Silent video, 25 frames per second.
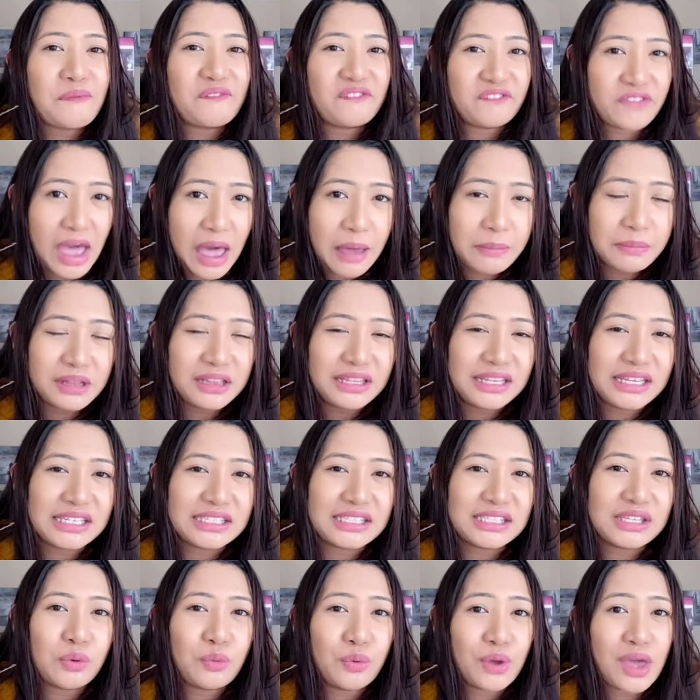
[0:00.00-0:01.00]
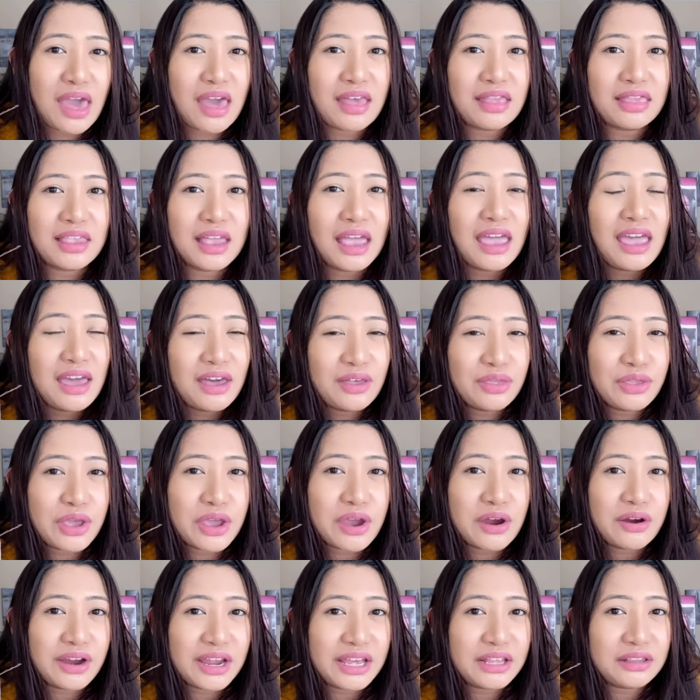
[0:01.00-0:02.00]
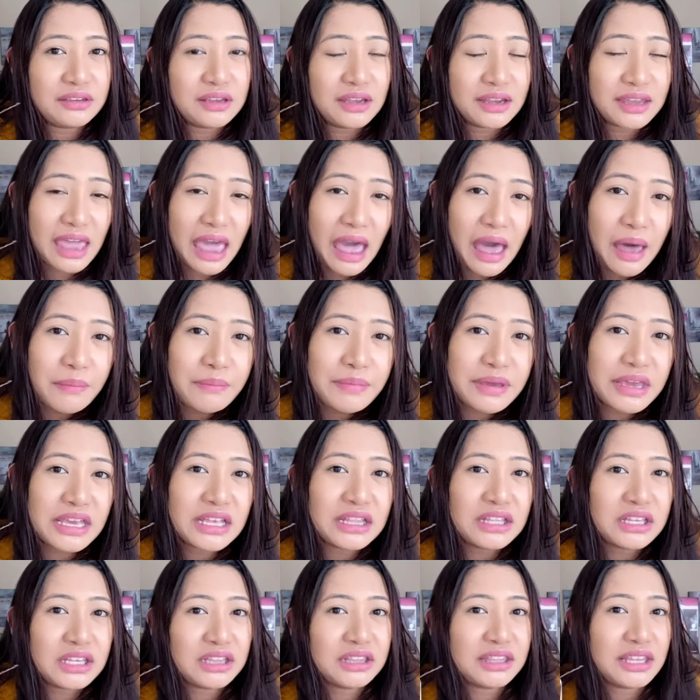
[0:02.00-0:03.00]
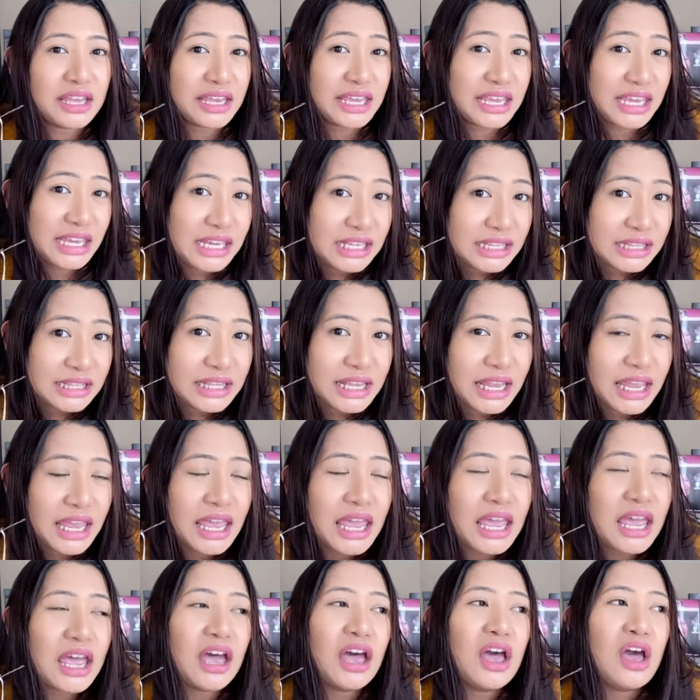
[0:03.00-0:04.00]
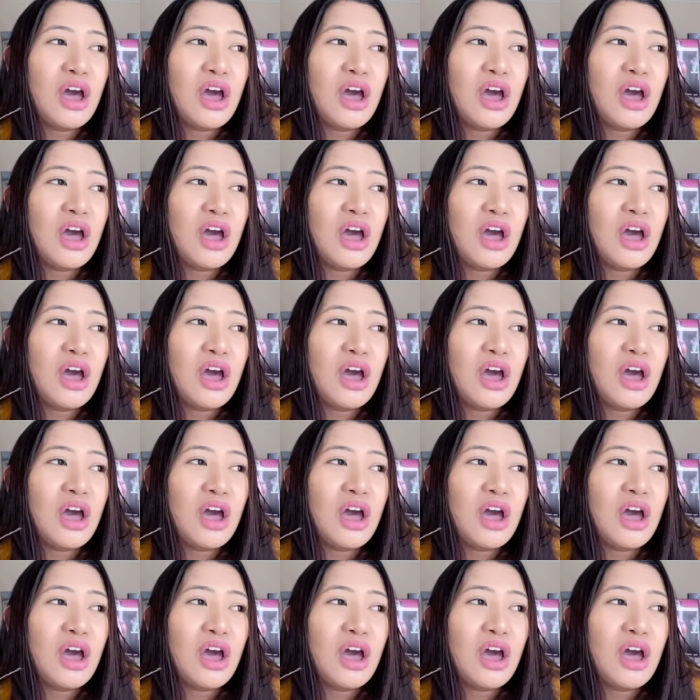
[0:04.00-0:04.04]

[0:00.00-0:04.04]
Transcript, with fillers: families when they are in the cabin, in the hita.